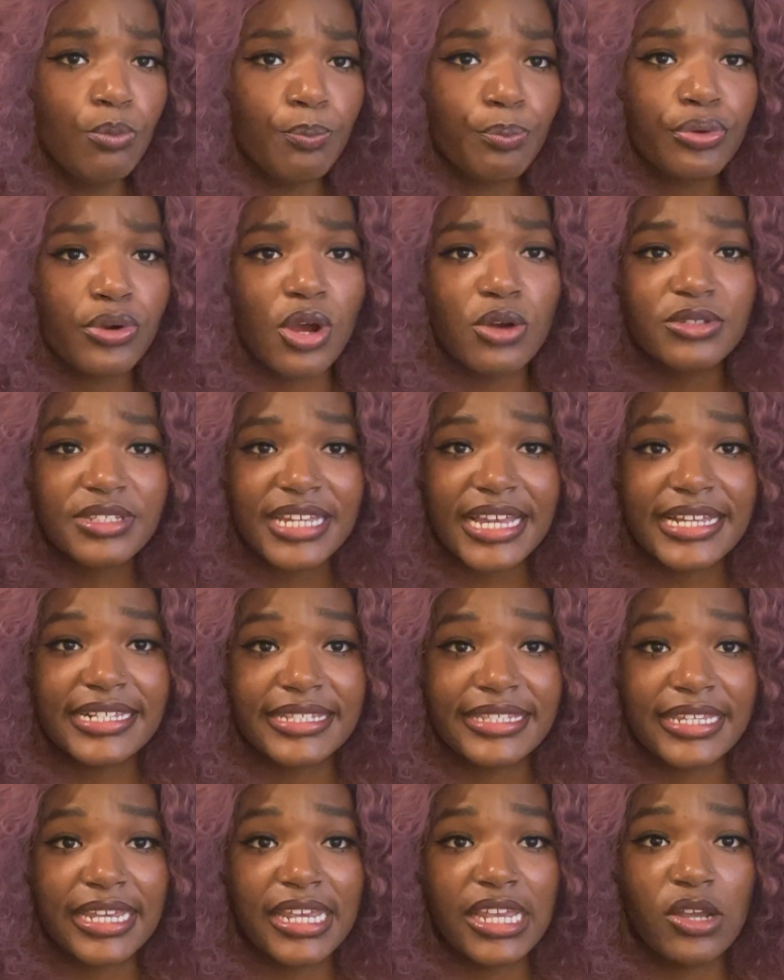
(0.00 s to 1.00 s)

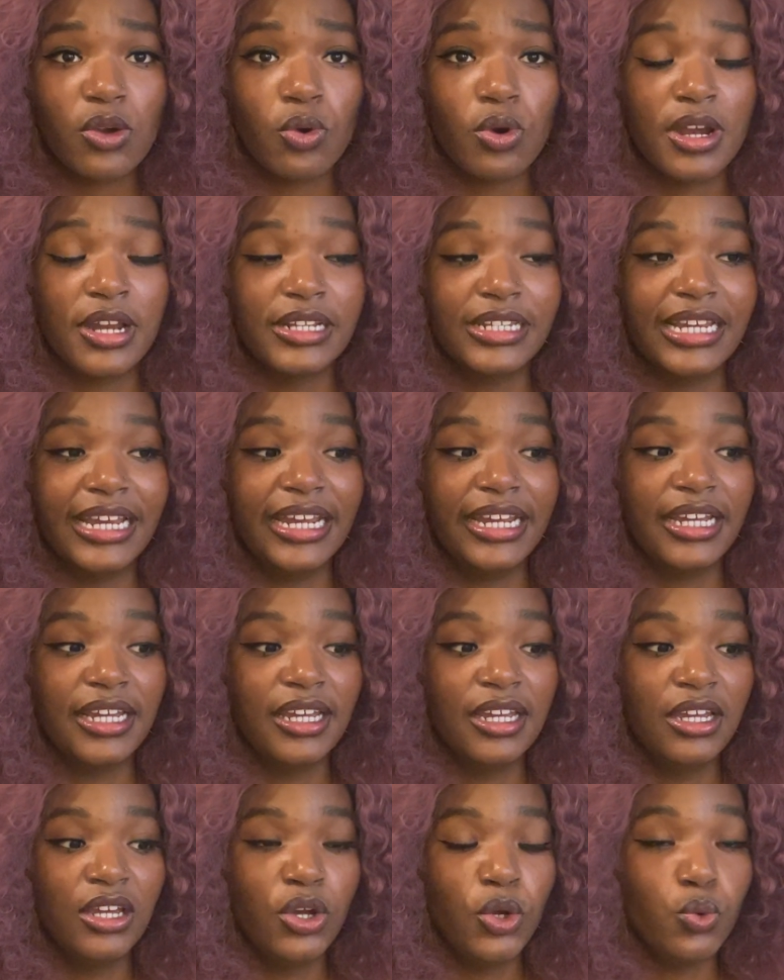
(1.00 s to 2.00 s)
protesting or like
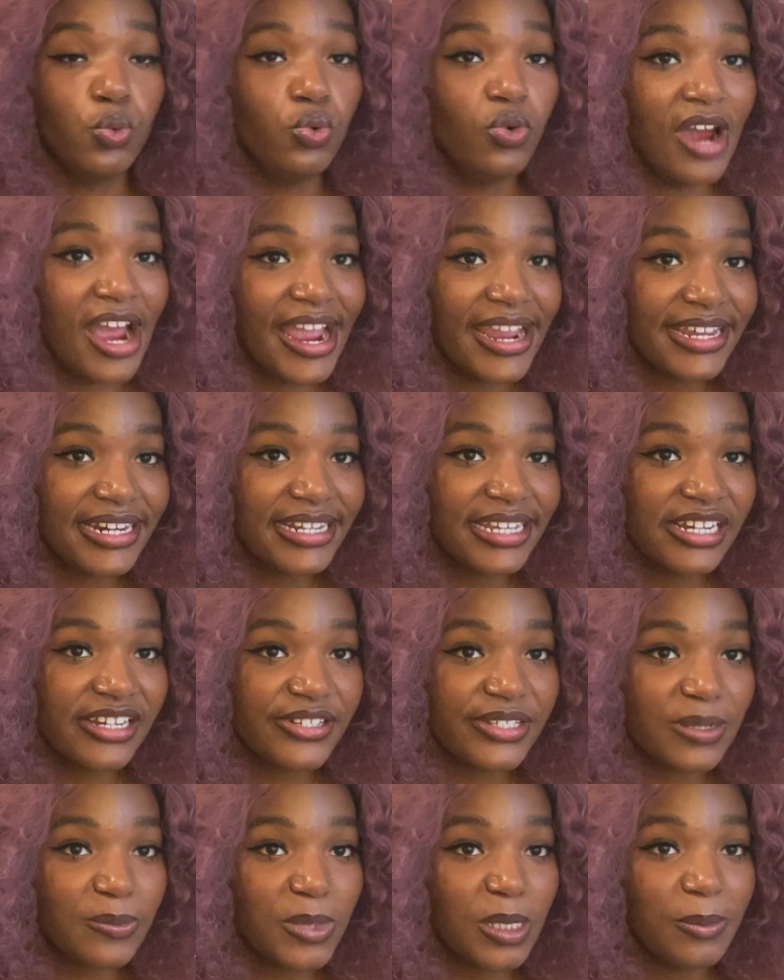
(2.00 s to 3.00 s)
rioting or
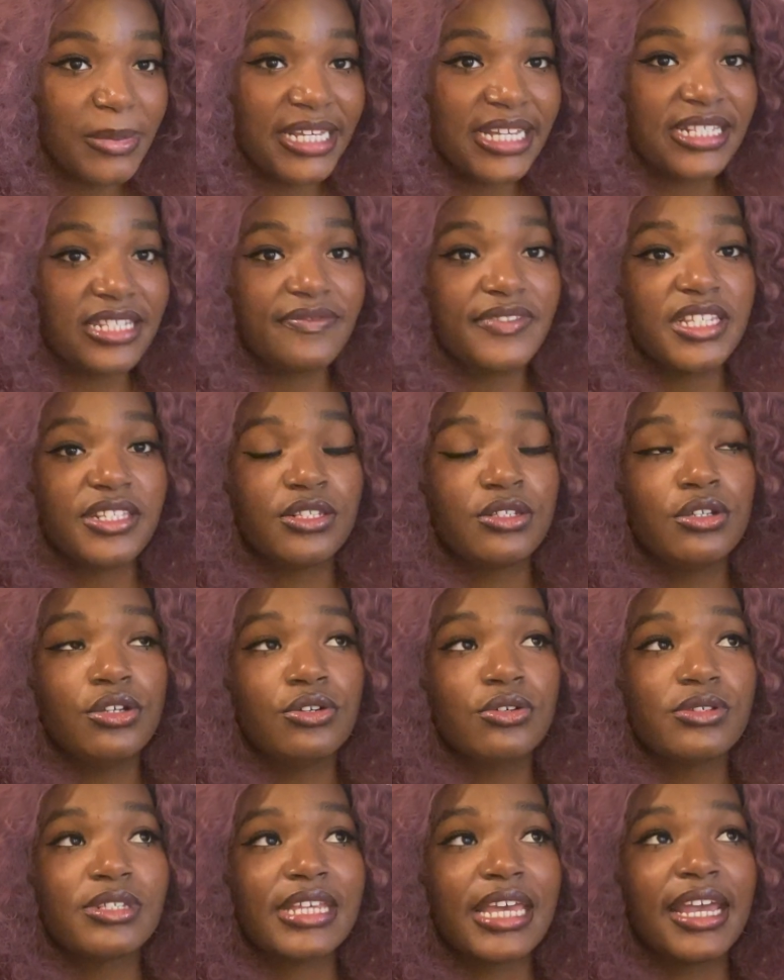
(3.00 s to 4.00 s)
something because of this
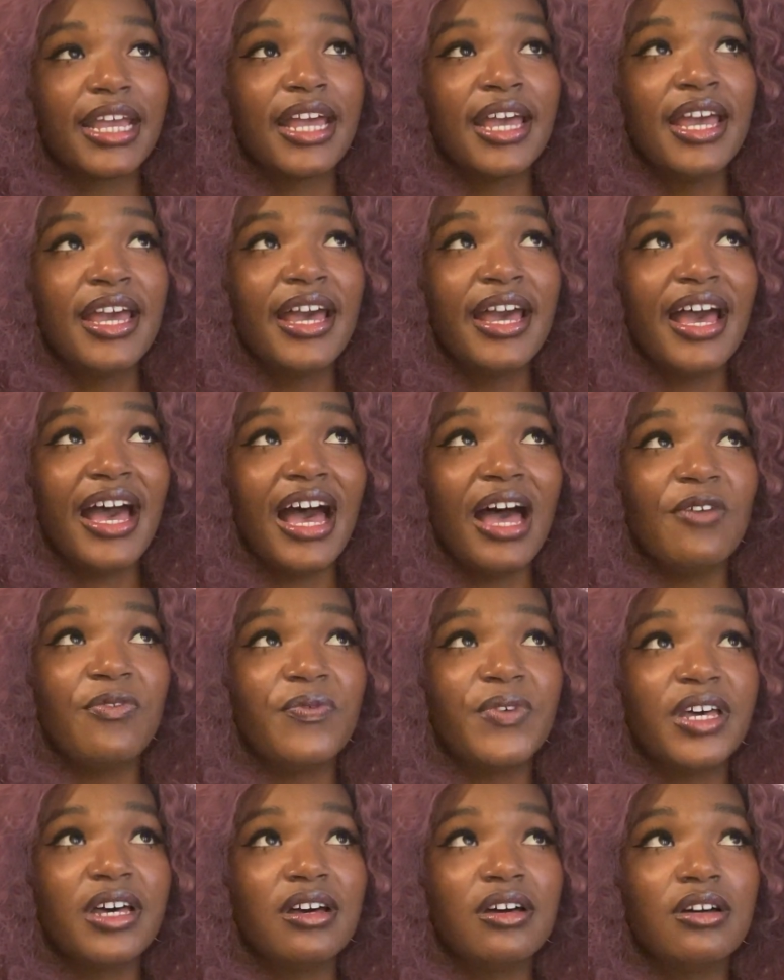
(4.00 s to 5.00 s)
news. Like I
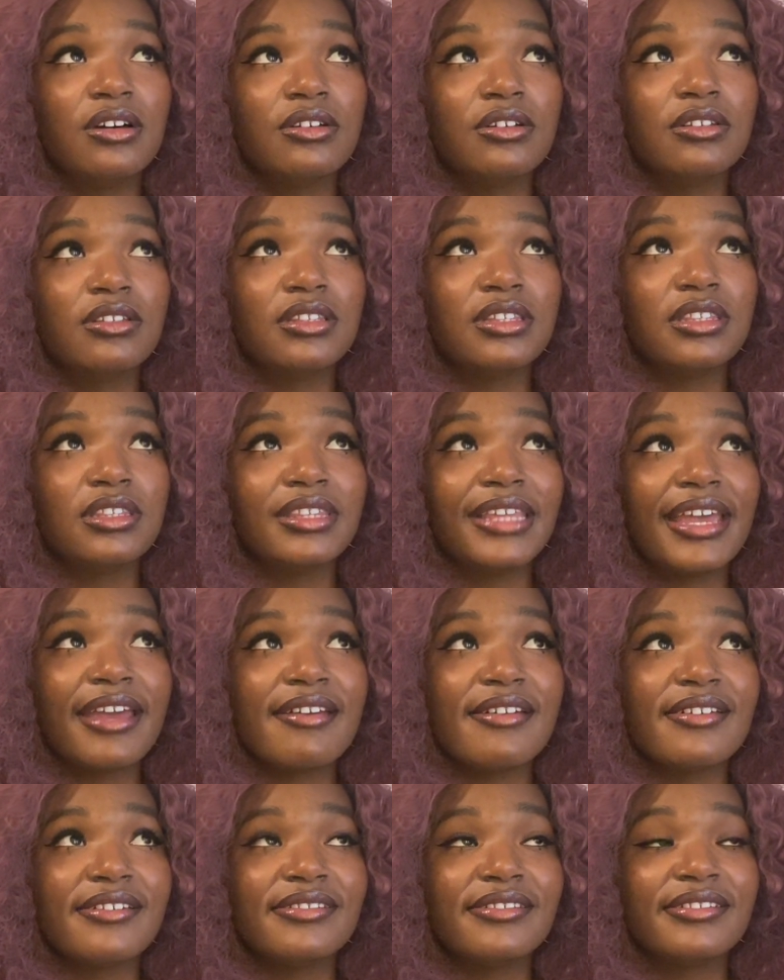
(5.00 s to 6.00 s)
feel
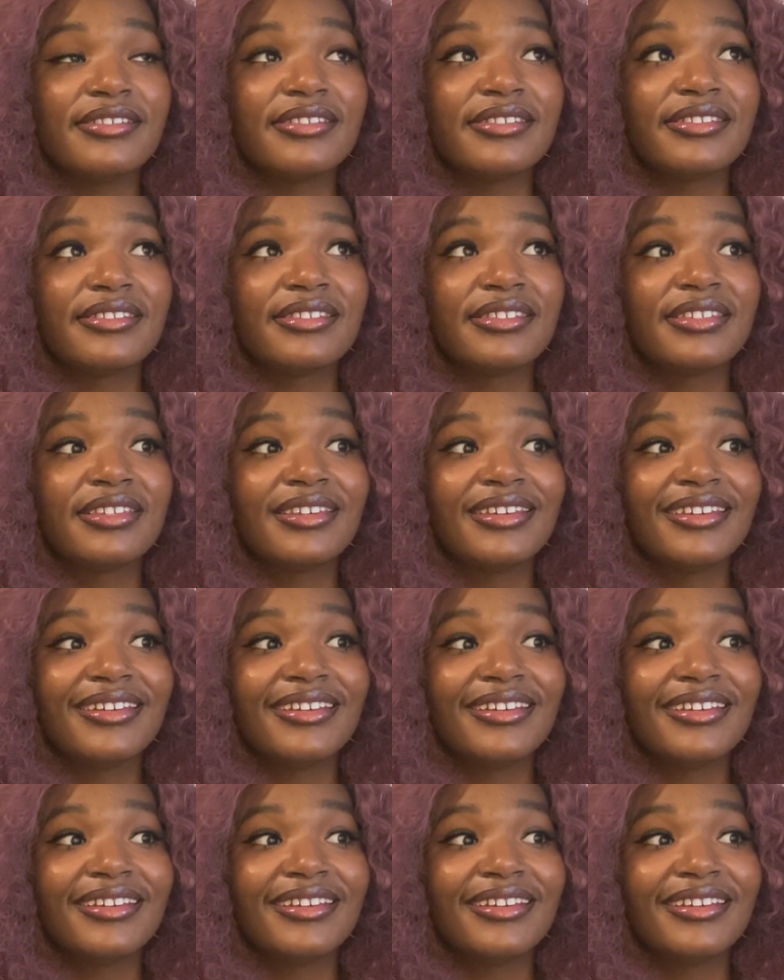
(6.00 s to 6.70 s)
there's,